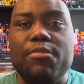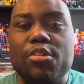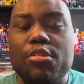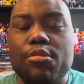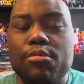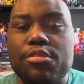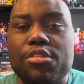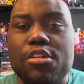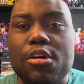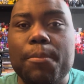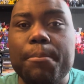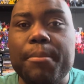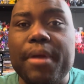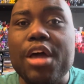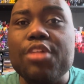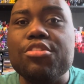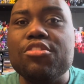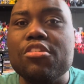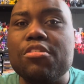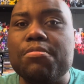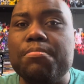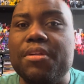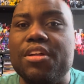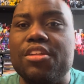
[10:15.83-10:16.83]
So,
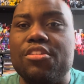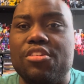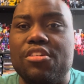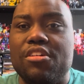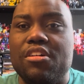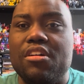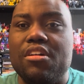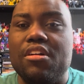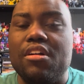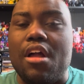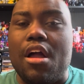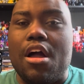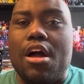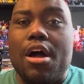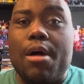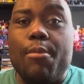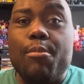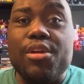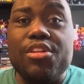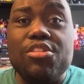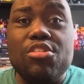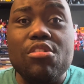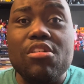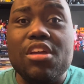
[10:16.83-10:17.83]
Master Splinter,
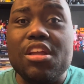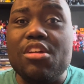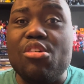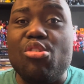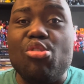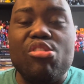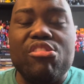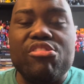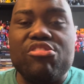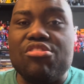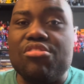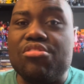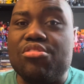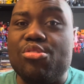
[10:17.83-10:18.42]
we do get an origin